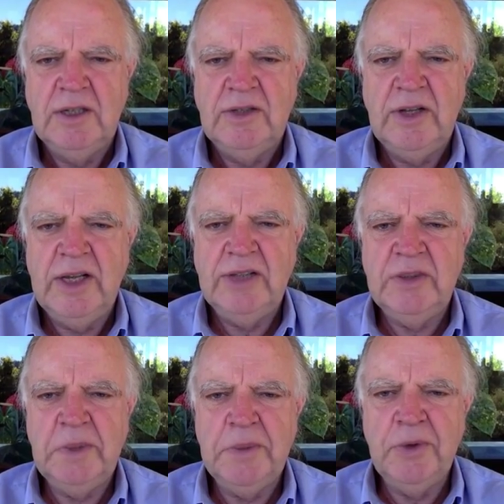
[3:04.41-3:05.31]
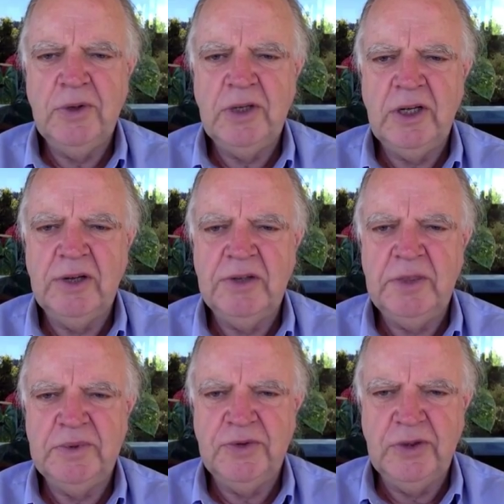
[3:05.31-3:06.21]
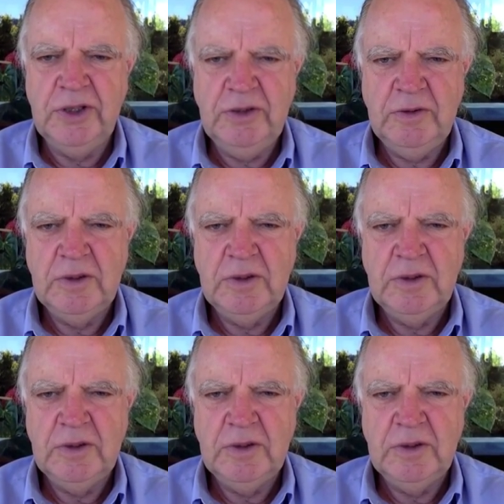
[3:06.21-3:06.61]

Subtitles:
So there's some important health tips for you